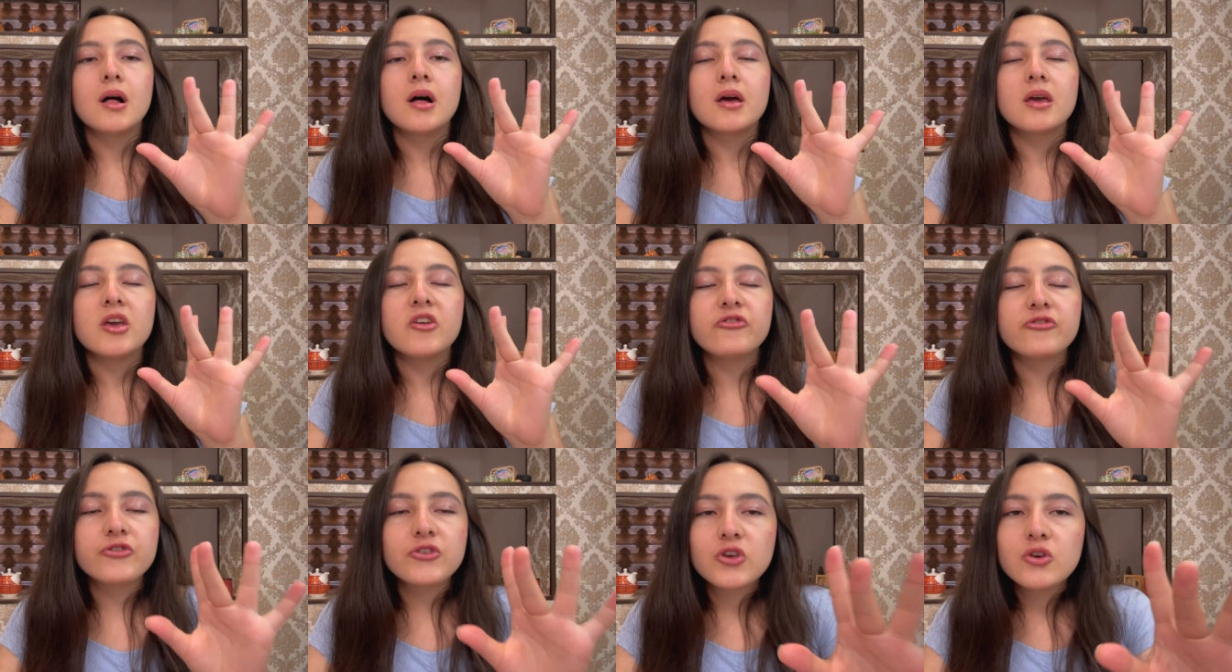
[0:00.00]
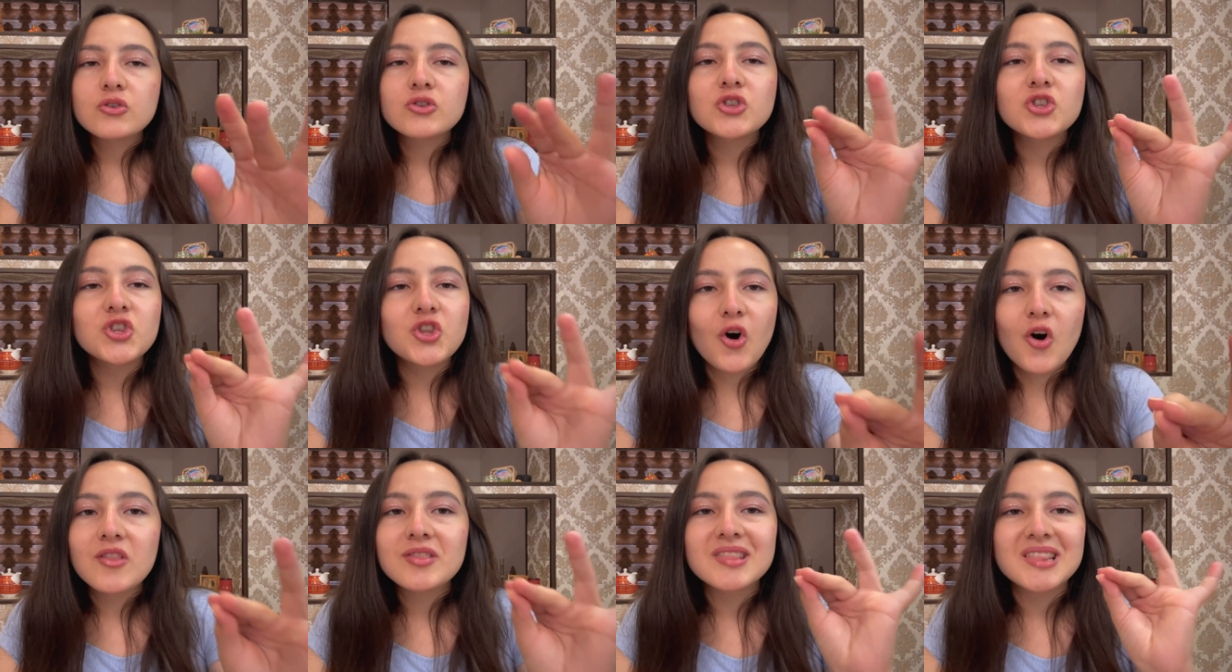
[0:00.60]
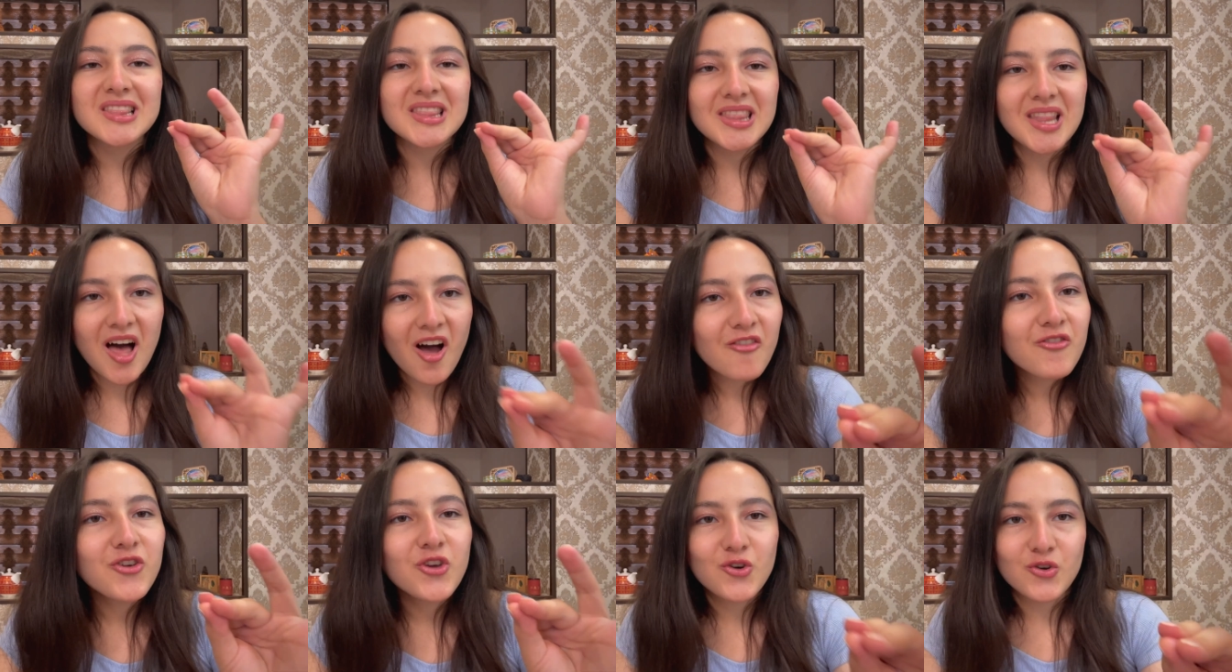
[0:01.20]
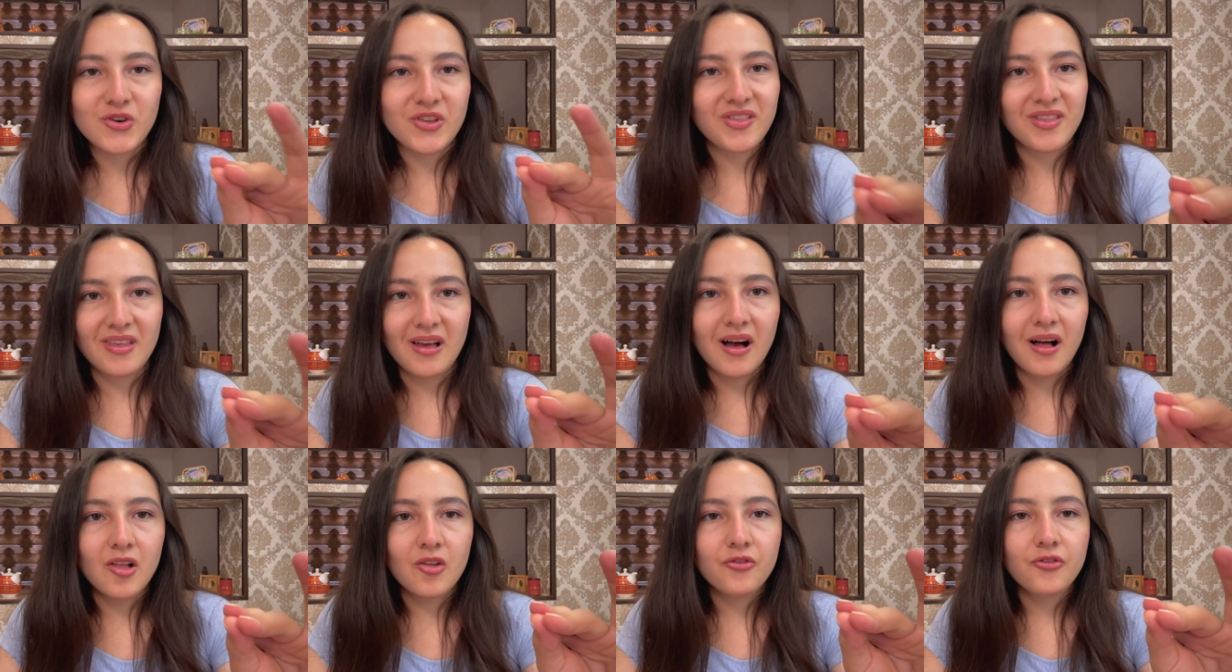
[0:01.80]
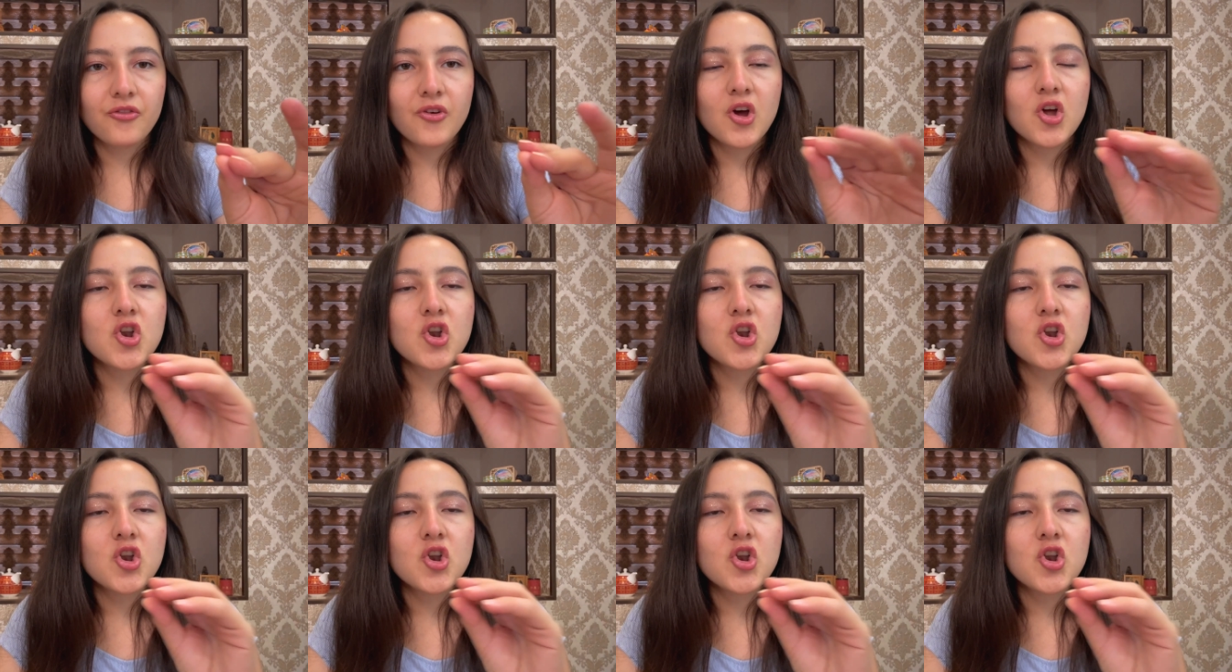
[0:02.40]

If you don't love yourself,